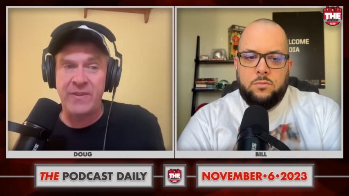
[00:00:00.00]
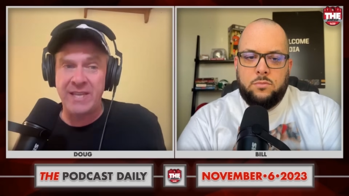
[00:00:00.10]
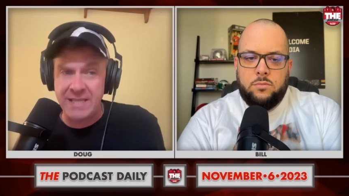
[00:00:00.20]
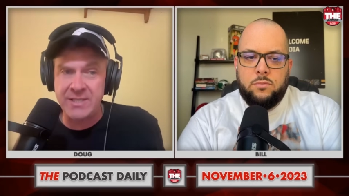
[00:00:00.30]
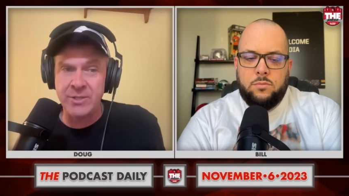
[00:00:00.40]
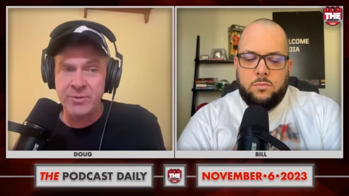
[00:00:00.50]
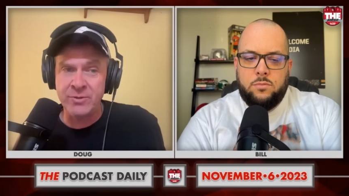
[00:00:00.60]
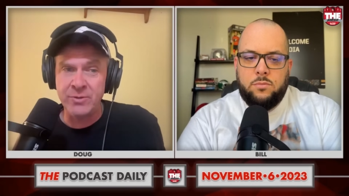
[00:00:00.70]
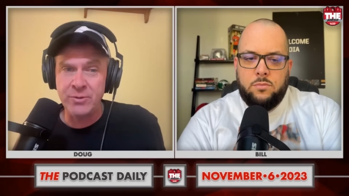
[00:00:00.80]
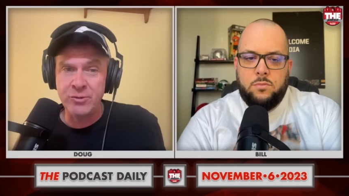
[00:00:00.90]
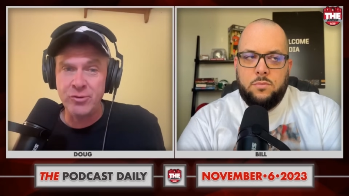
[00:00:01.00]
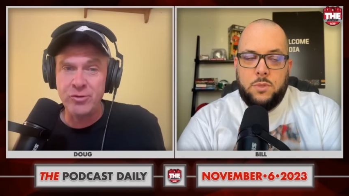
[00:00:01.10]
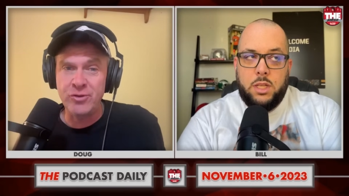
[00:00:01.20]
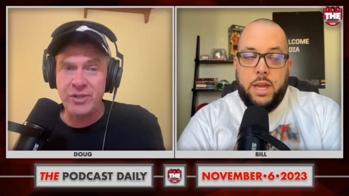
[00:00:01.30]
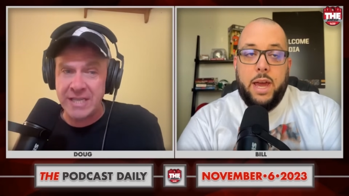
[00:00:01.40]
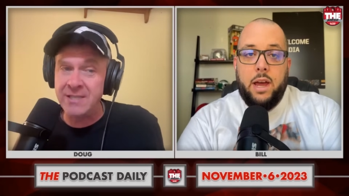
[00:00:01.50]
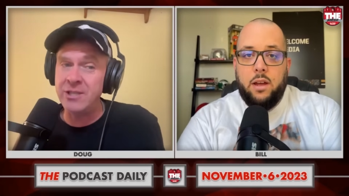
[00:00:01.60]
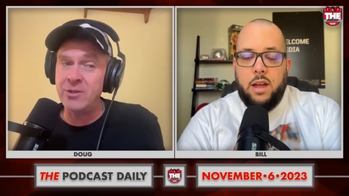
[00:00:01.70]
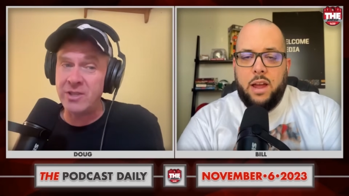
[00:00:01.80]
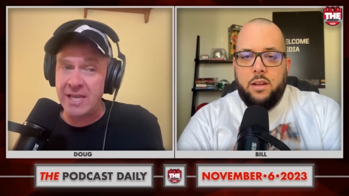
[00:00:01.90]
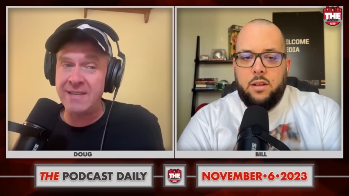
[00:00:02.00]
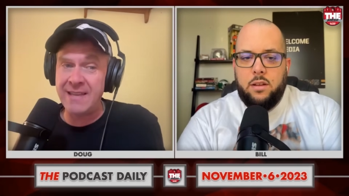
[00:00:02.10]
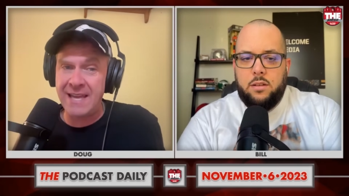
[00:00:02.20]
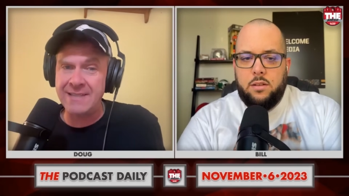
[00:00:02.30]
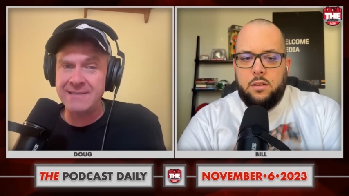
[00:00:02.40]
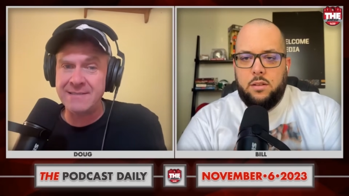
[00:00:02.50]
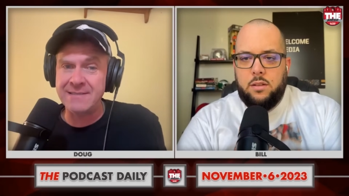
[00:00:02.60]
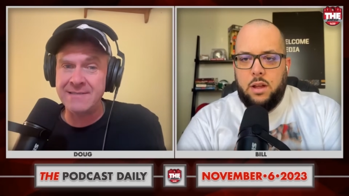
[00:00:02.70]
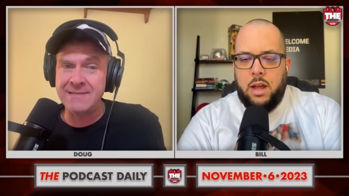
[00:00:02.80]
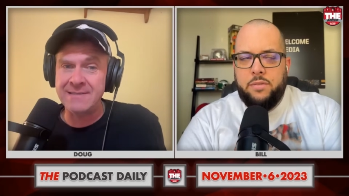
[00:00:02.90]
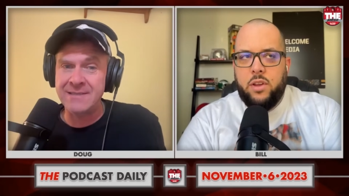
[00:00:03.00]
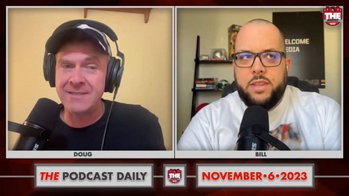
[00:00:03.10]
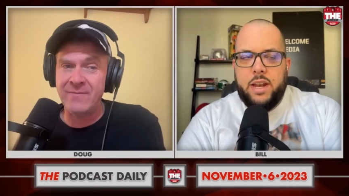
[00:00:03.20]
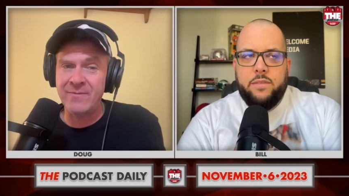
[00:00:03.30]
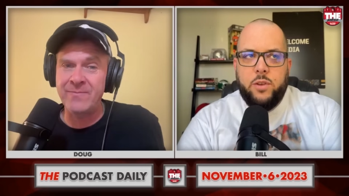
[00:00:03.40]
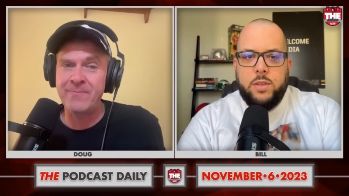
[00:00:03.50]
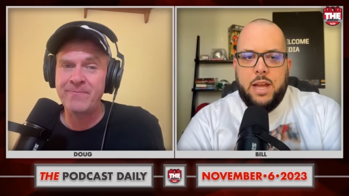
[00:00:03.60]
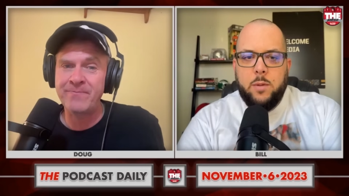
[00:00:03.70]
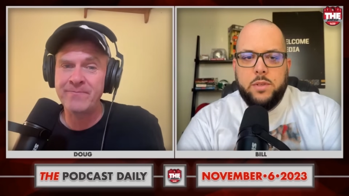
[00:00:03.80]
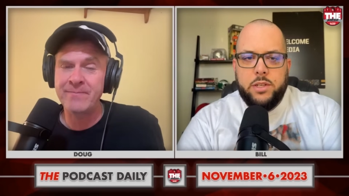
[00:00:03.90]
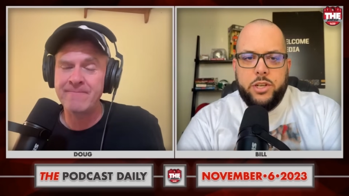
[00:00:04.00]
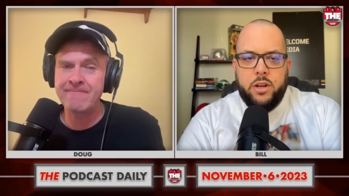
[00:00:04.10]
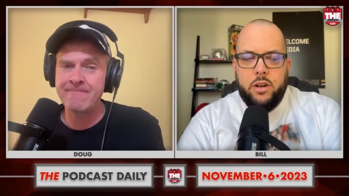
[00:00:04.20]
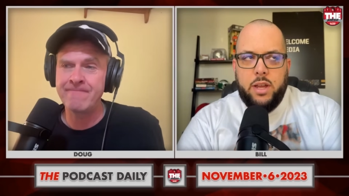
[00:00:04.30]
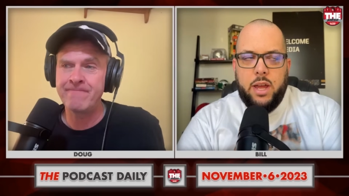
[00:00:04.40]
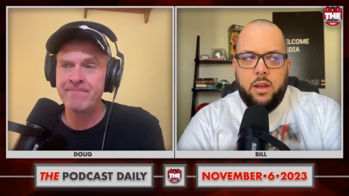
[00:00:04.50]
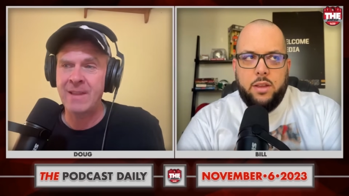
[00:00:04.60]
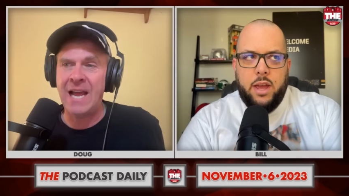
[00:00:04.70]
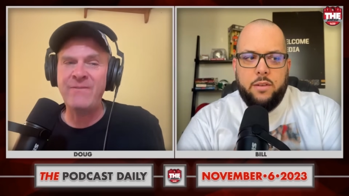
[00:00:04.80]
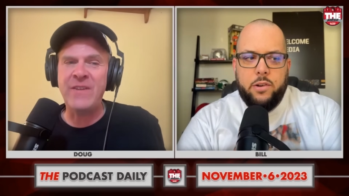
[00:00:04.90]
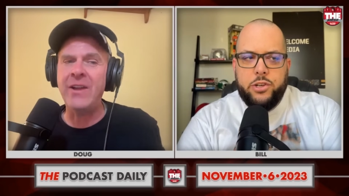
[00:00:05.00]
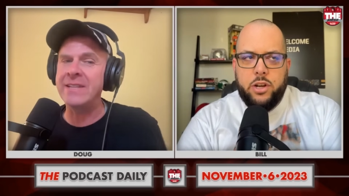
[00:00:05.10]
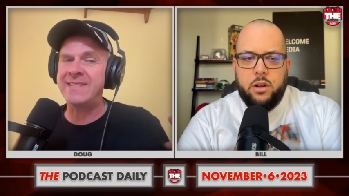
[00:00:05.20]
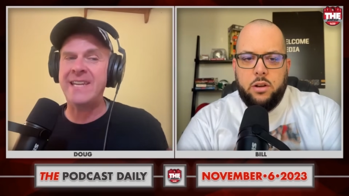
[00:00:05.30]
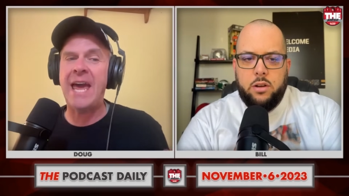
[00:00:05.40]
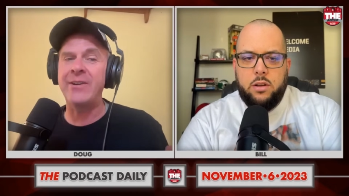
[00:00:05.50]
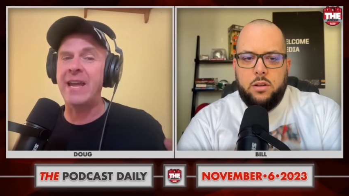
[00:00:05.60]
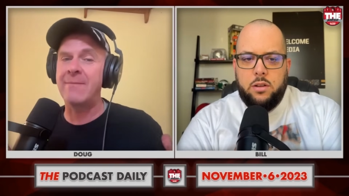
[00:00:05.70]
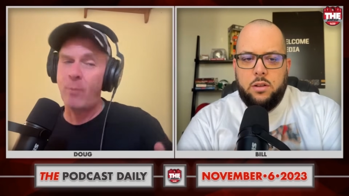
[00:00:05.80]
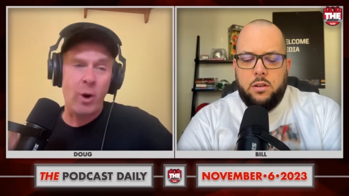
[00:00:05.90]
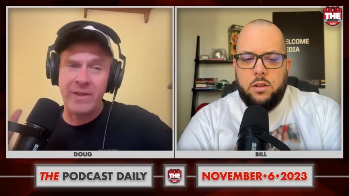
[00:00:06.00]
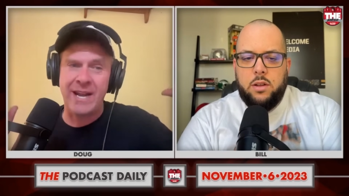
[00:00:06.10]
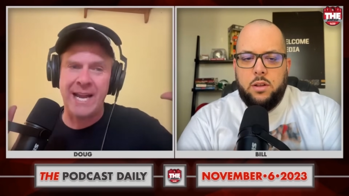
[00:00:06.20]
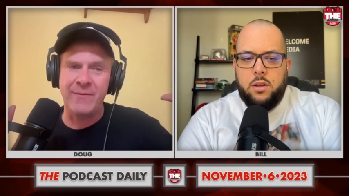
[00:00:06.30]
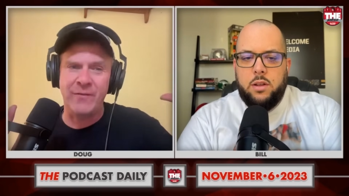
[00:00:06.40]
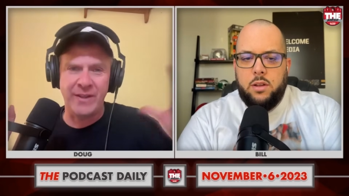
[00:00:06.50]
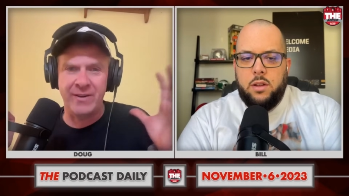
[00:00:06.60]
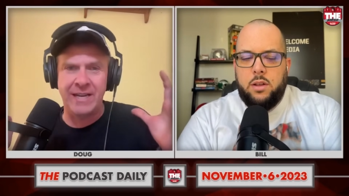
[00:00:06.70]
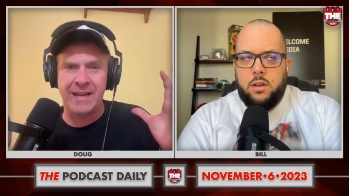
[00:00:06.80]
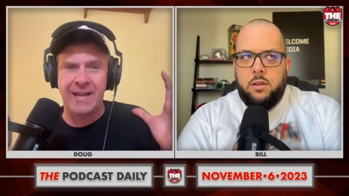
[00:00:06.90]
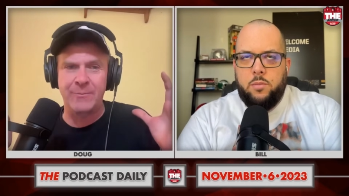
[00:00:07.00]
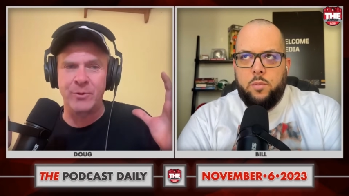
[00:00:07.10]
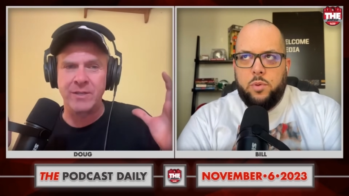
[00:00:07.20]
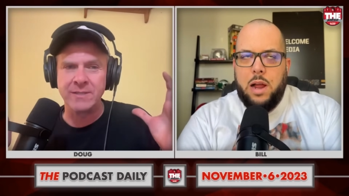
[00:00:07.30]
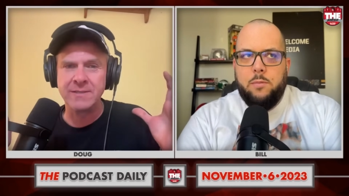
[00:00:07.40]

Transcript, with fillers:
Speaker 1: they need to?
Speaker 2: Yeah.
Speaker 1: Did you I, think that?
Speaker 2: I've thought that a few times this year. Yeah.
Speaker 1: Yeah. I for felt sure. it Saturday more than I ever felt it at any point.
Speaker 2: Pro